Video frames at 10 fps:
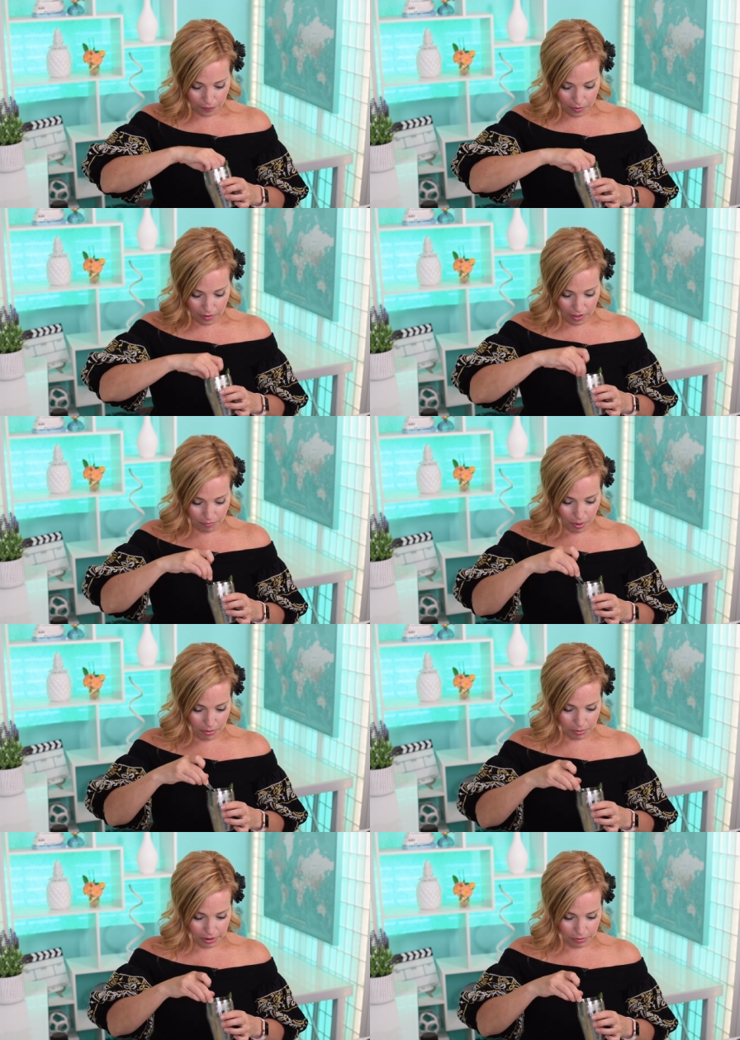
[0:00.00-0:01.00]
they've
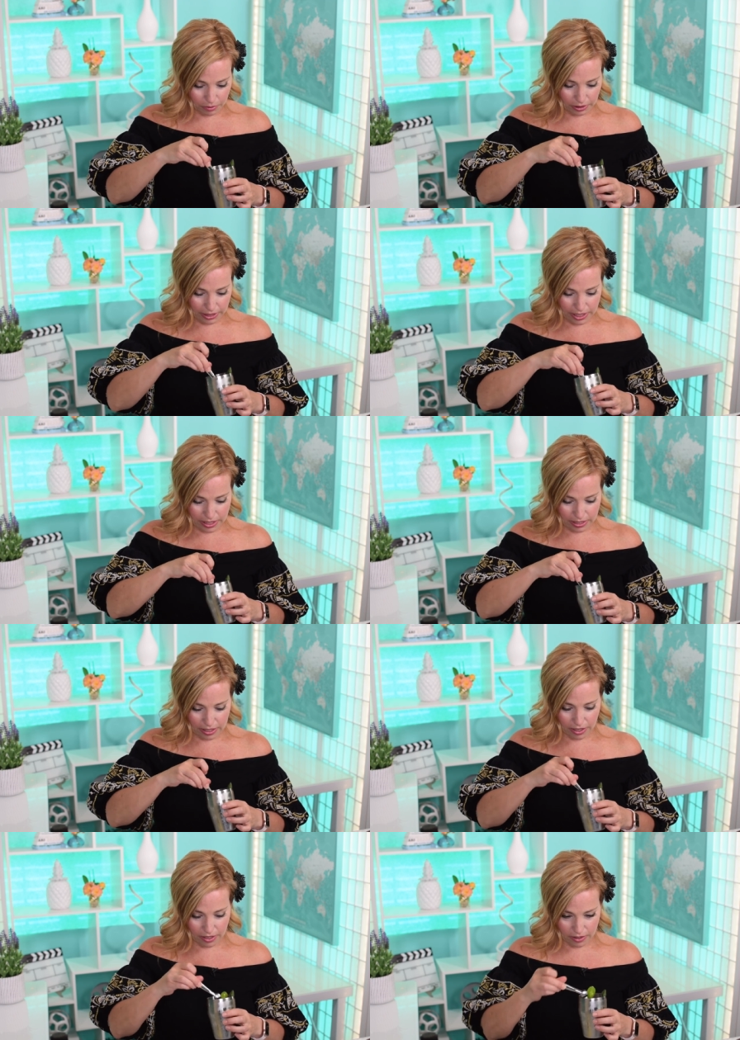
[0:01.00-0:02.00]
probably released
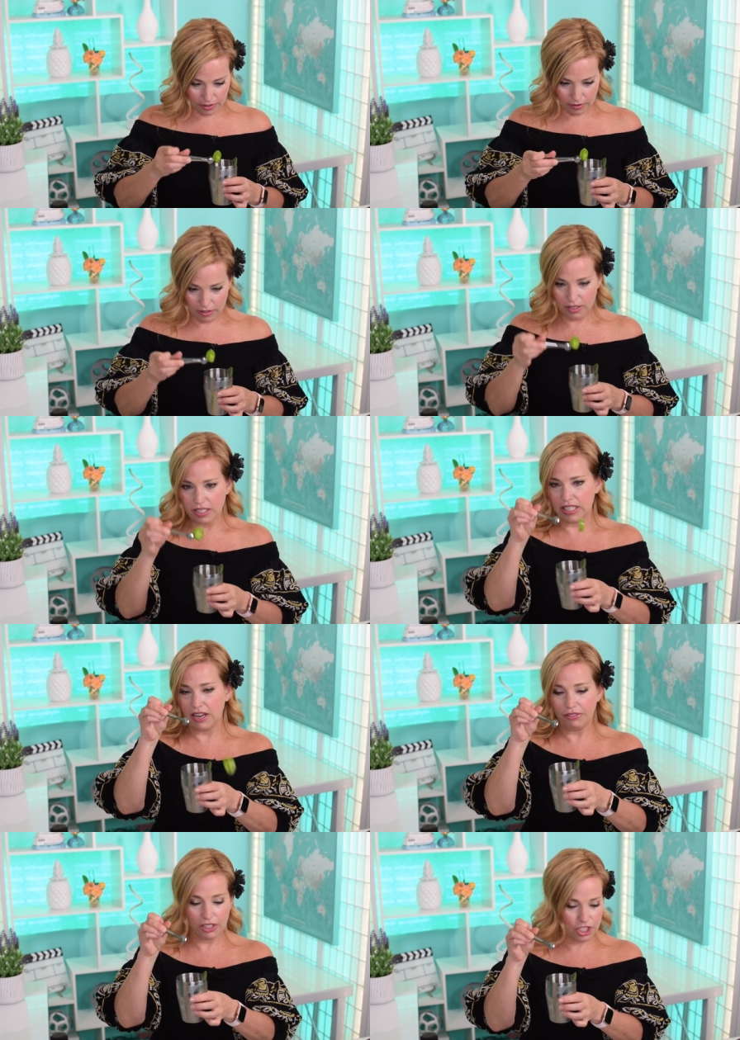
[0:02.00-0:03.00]
their
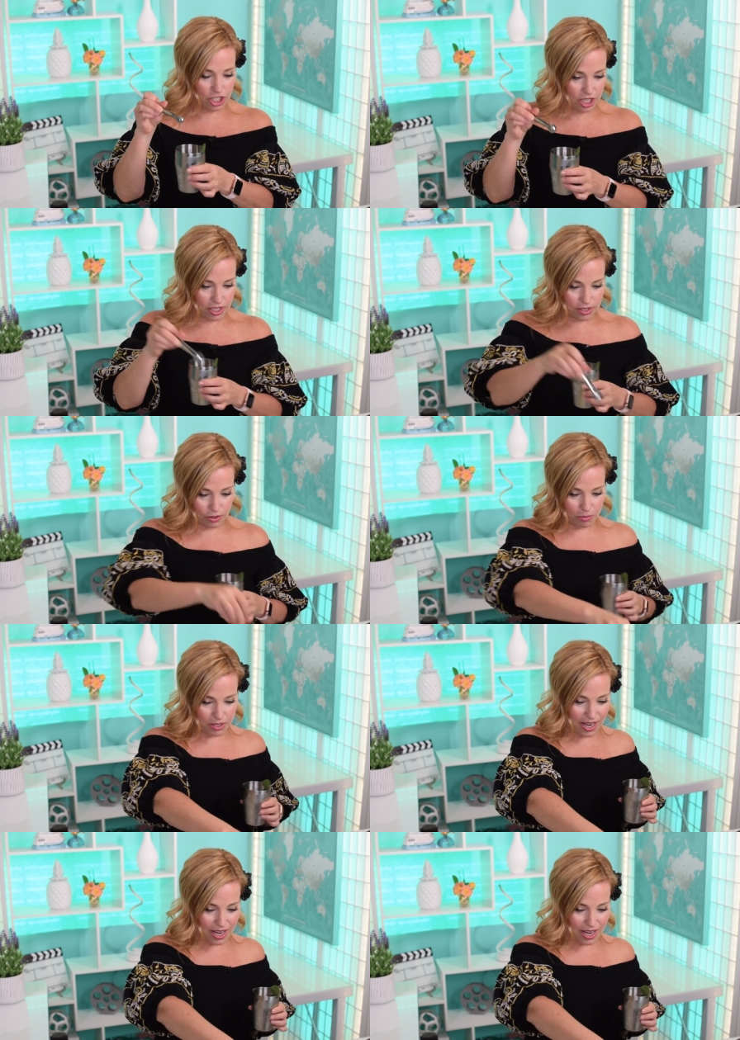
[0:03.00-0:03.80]
devilishness, oops,